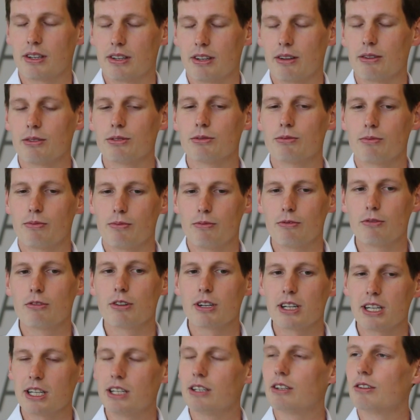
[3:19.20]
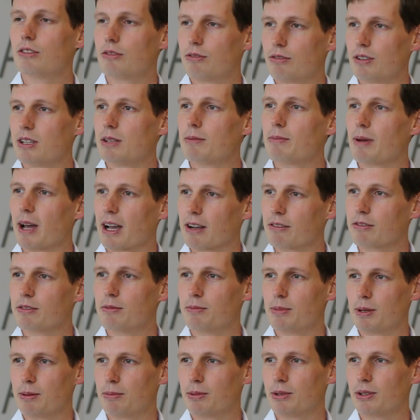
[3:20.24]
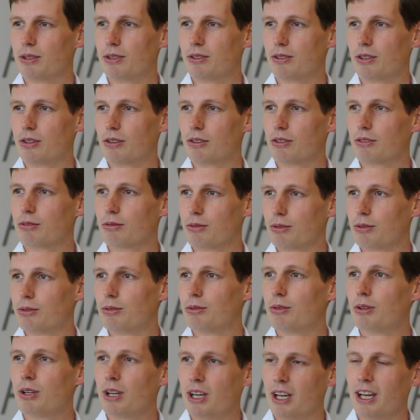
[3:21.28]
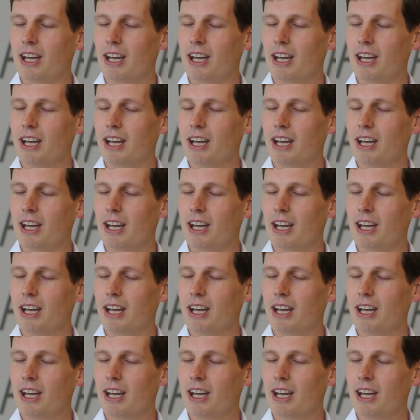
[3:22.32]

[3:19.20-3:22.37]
There was really good feedback from people who'd gone through